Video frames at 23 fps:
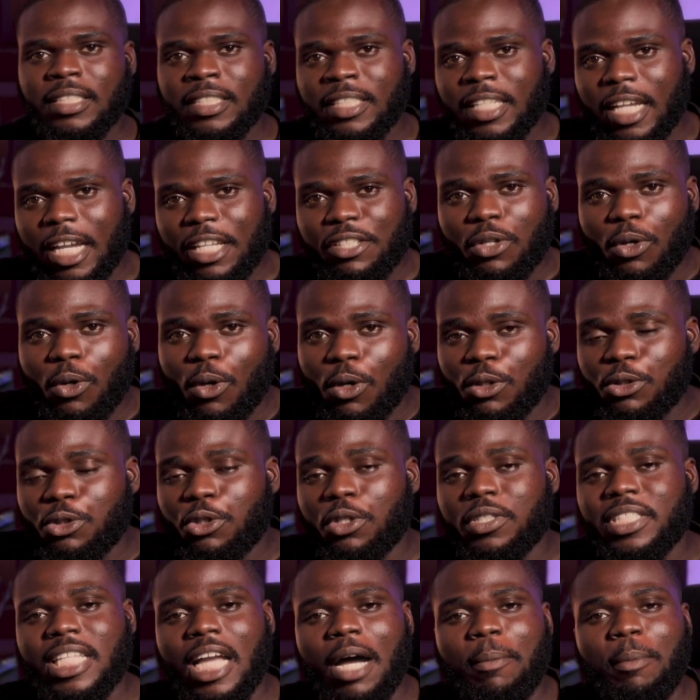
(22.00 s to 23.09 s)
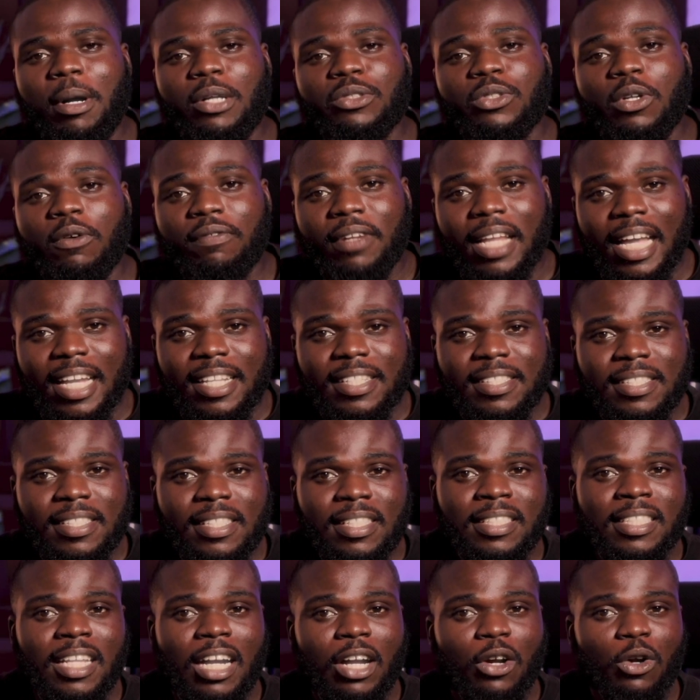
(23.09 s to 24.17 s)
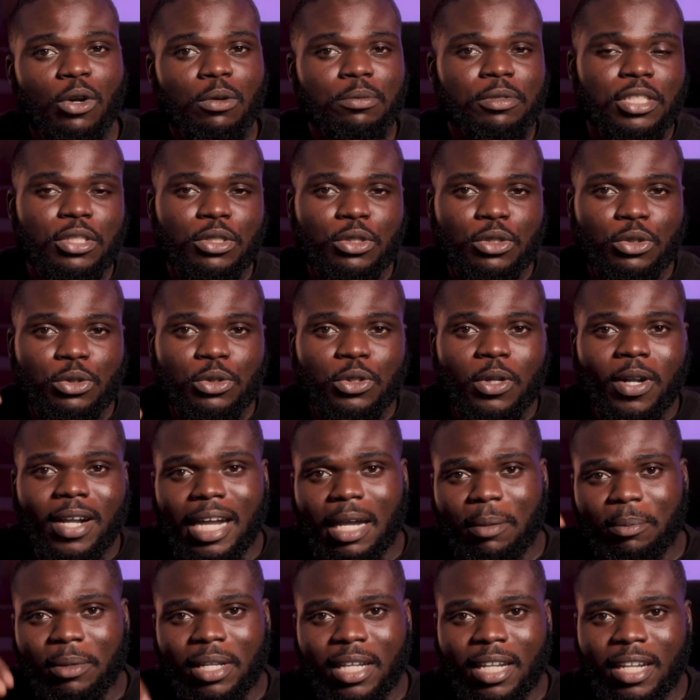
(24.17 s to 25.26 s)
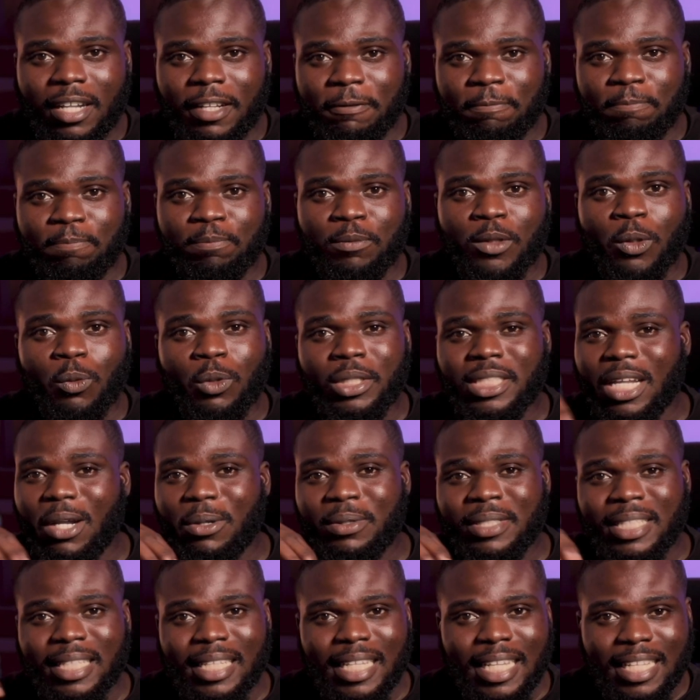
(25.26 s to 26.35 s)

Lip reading: The ISO controls the amount of light that comes into your camera without the